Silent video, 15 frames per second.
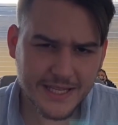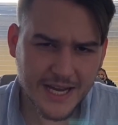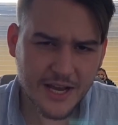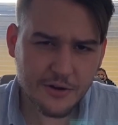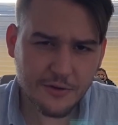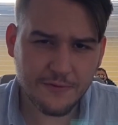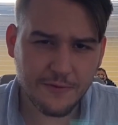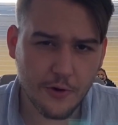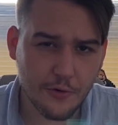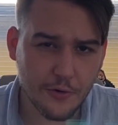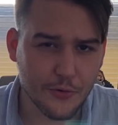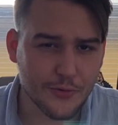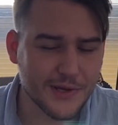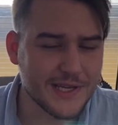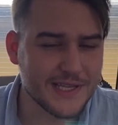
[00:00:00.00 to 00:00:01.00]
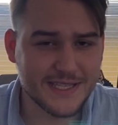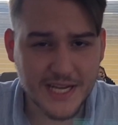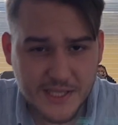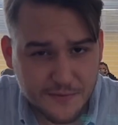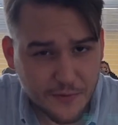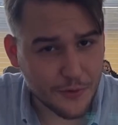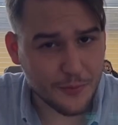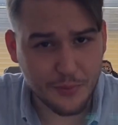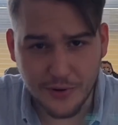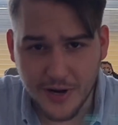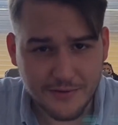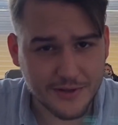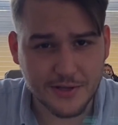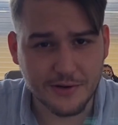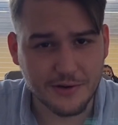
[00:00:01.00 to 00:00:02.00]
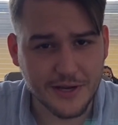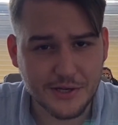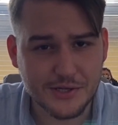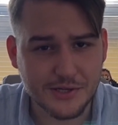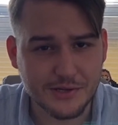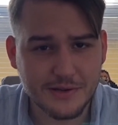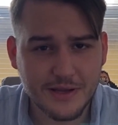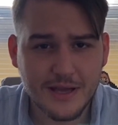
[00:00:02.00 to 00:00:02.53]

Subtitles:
kind of photo is nice for a private collection.